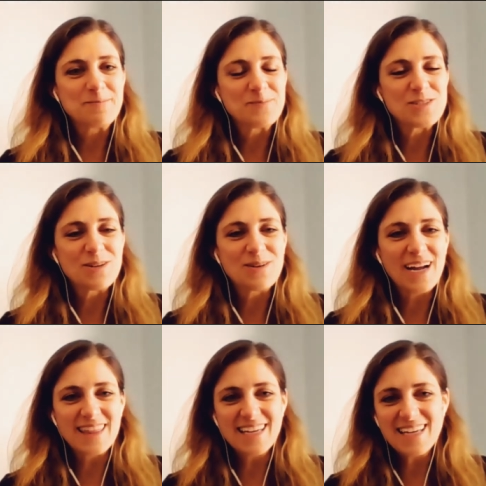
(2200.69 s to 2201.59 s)
So I
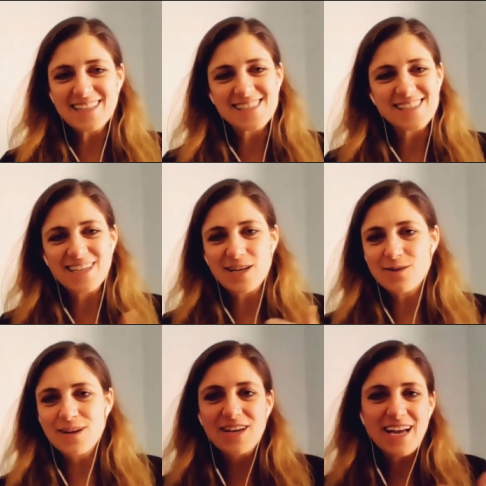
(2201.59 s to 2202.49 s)
think it's, you
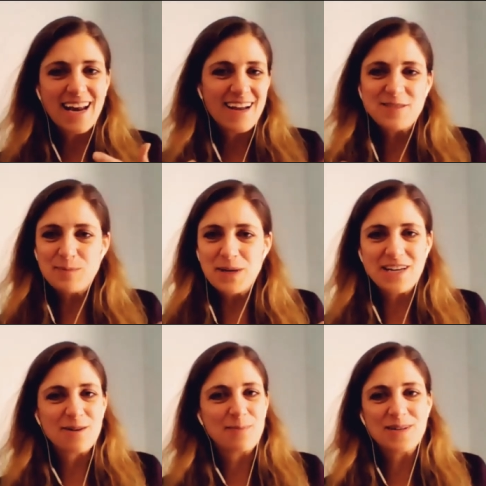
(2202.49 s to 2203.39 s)
know, you kind of have to pick
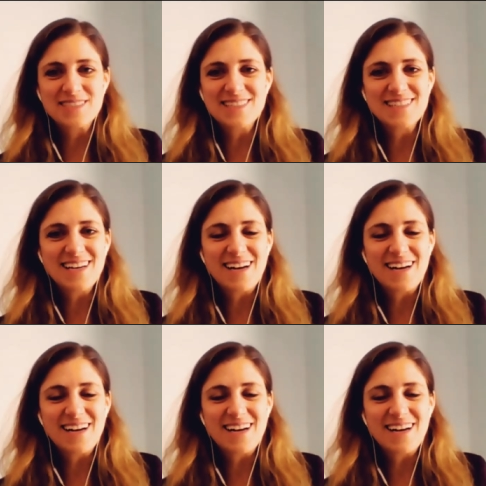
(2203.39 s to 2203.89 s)
your poison,